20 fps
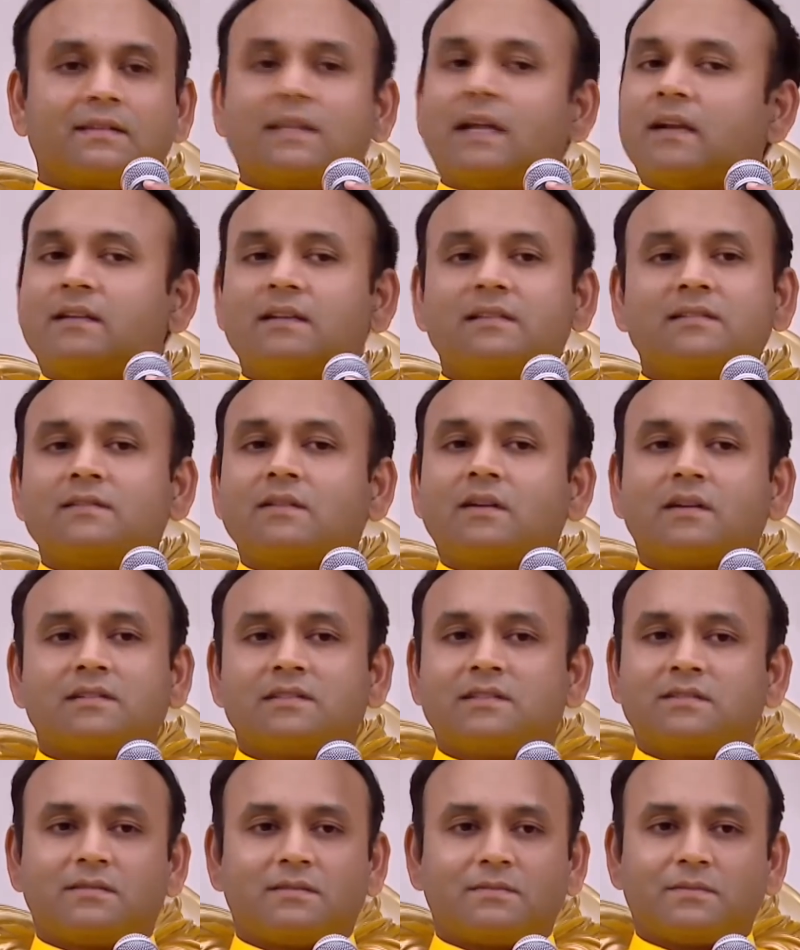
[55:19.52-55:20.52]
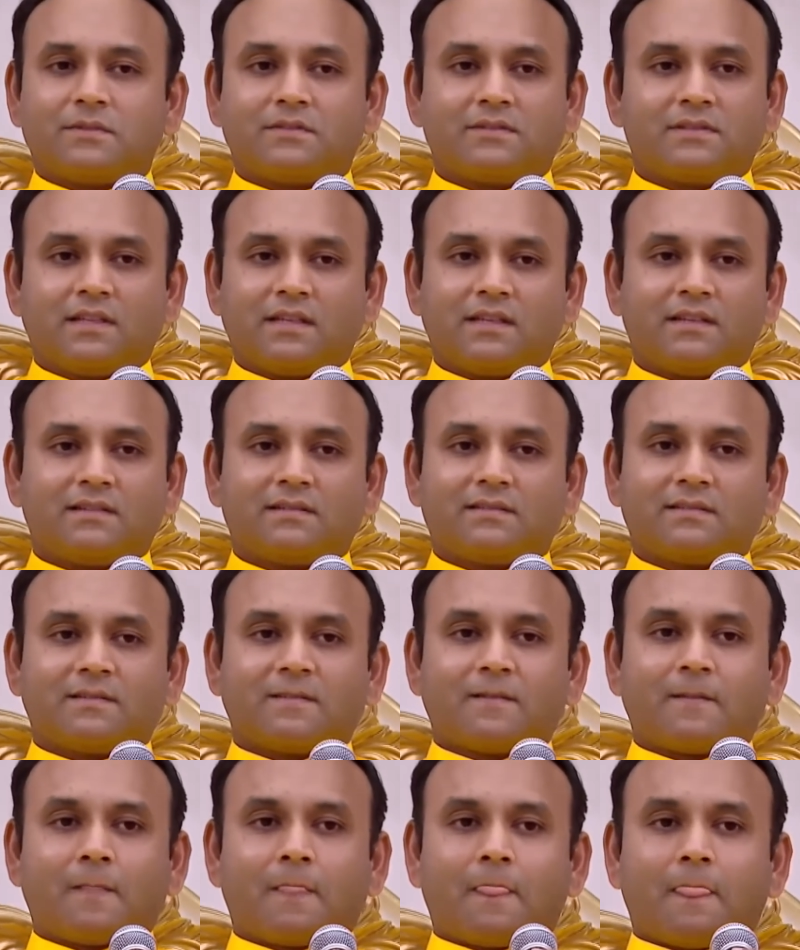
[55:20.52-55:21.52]
that is not Jivan Mukti.
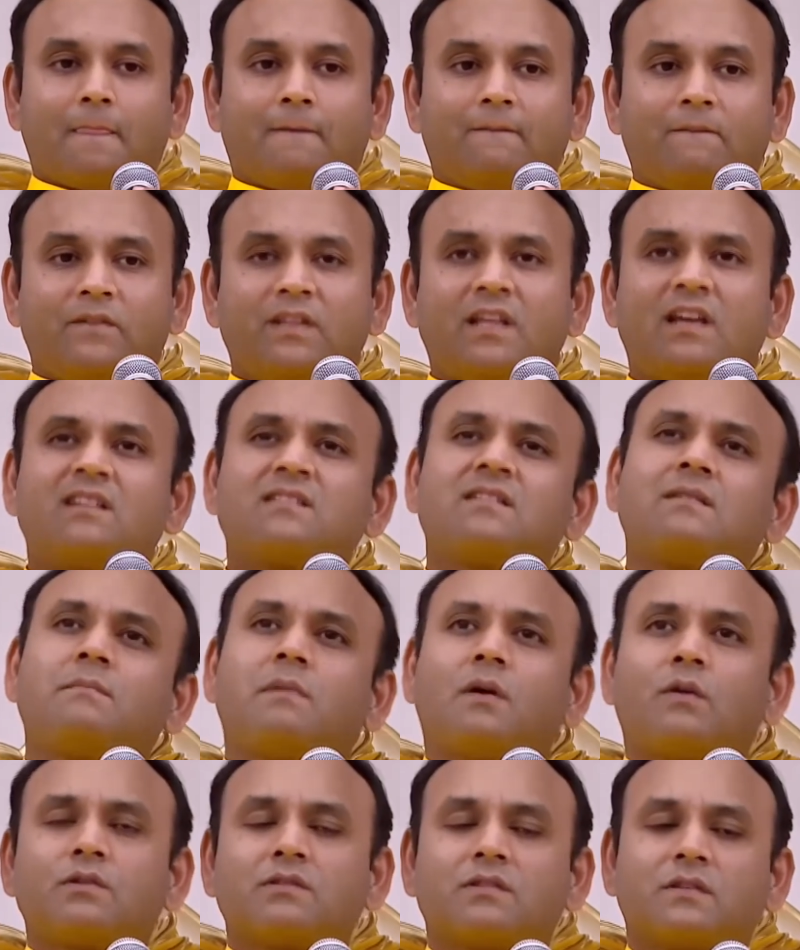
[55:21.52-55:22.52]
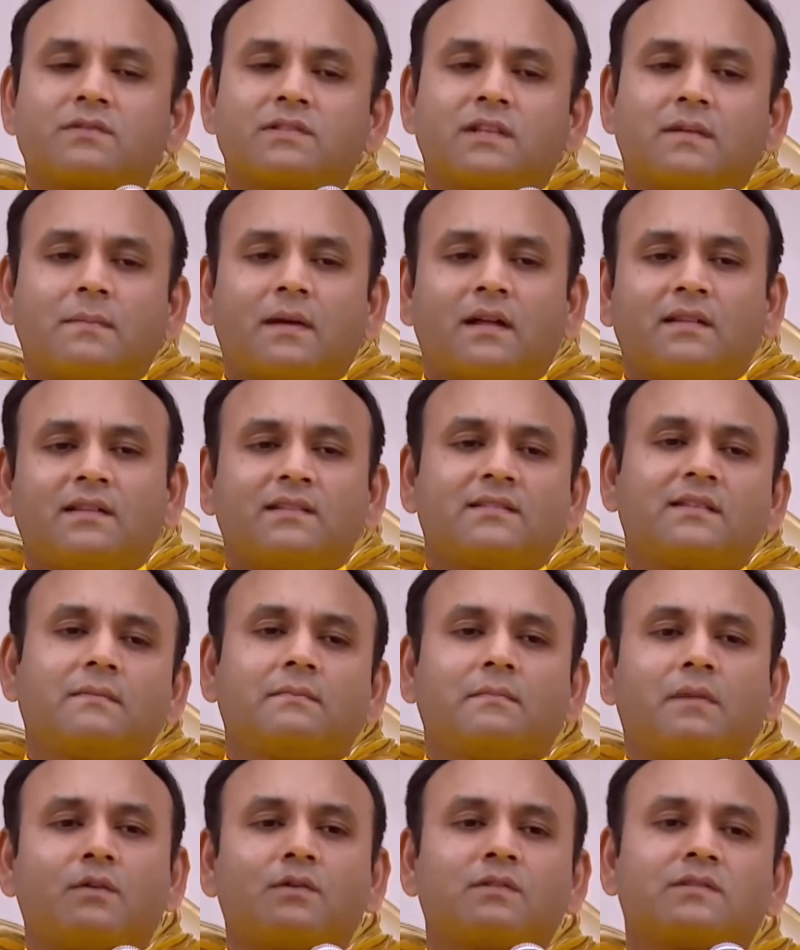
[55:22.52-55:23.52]
There are some bouts of samadhi,
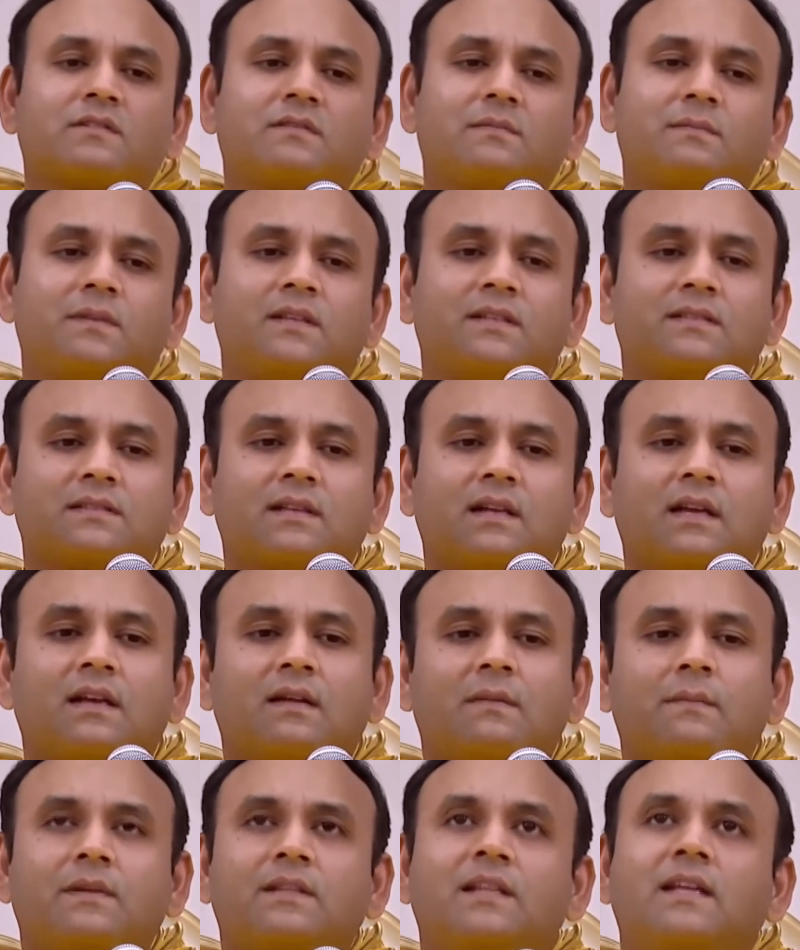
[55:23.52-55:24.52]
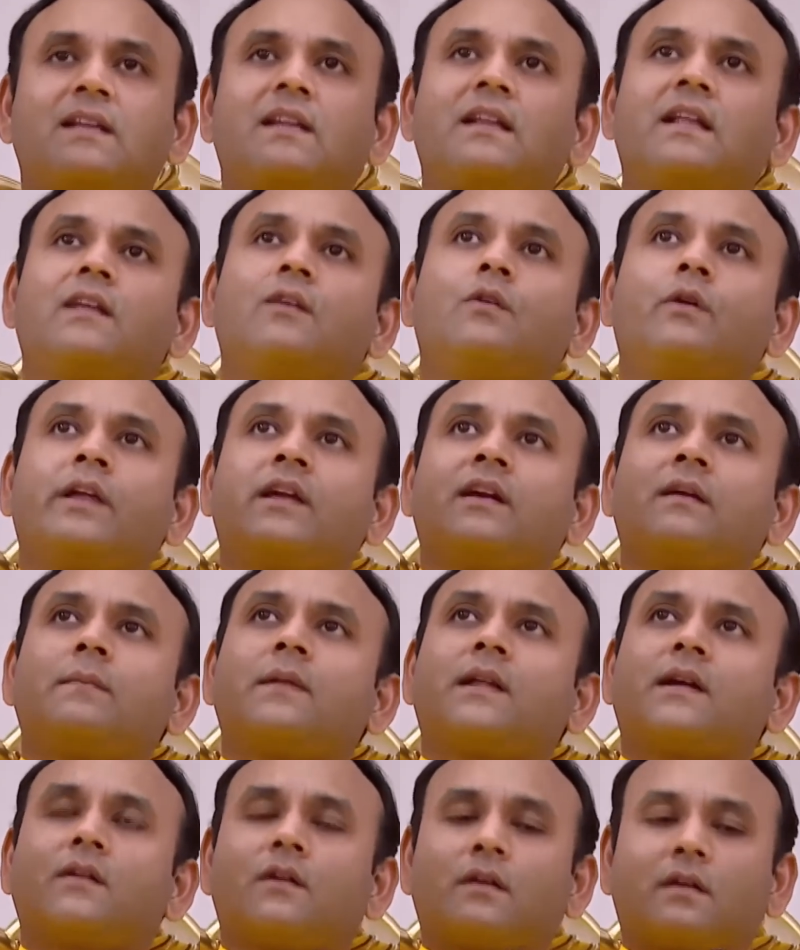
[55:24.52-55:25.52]
some bouts of bliss, but they are like going up
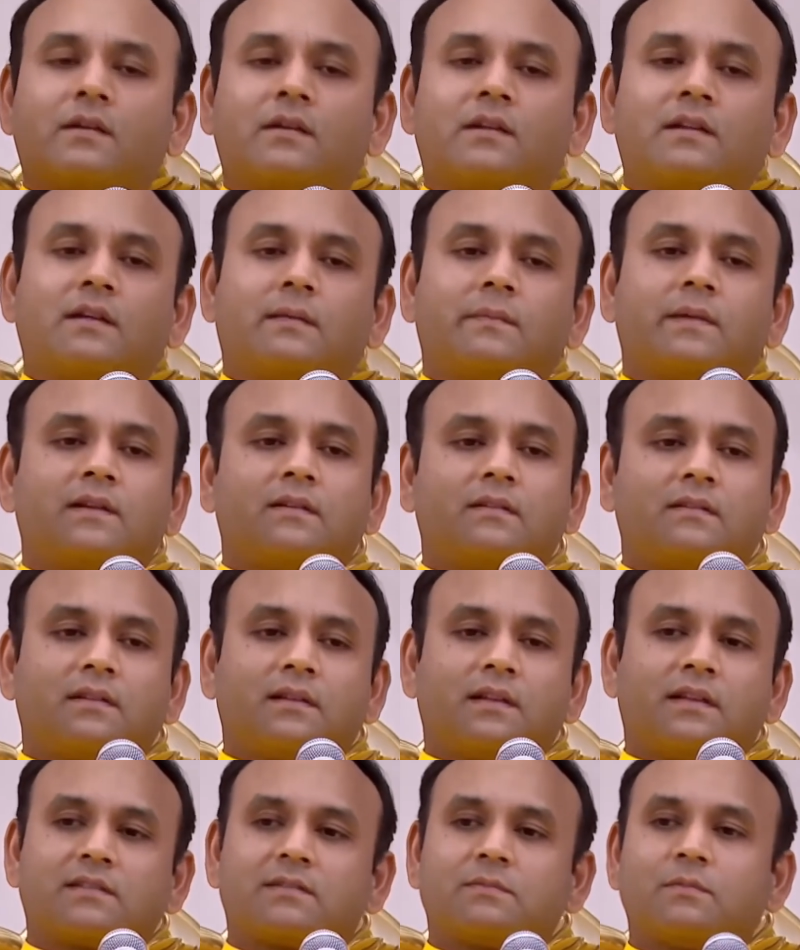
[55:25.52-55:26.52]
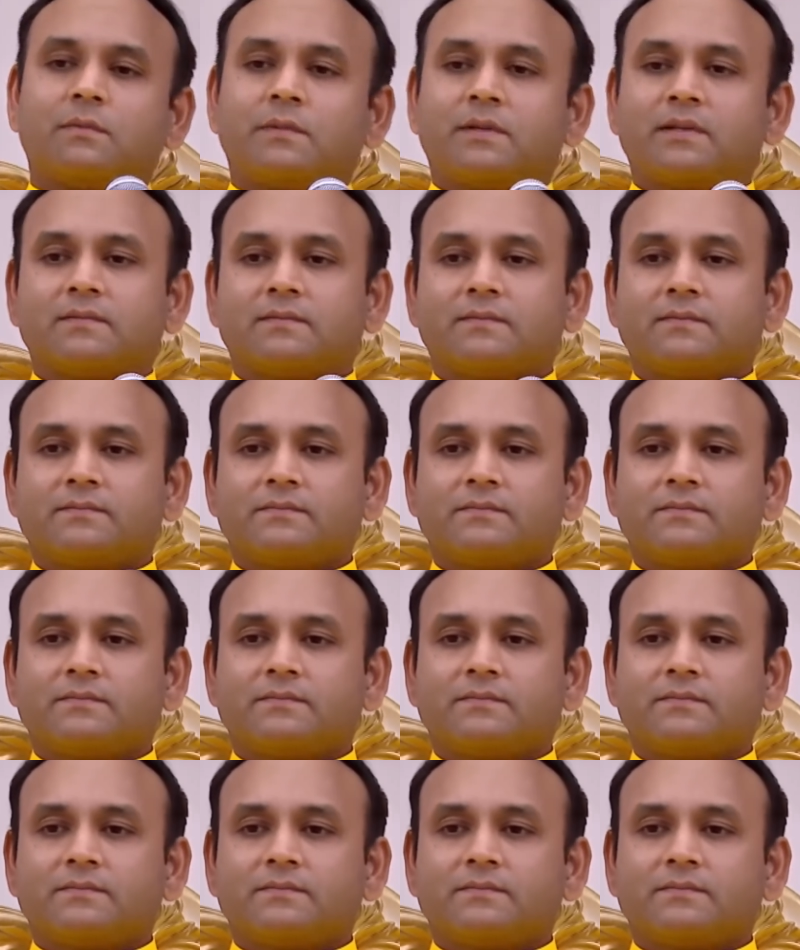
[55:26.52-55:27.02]
like a rocket and coming down the next moment.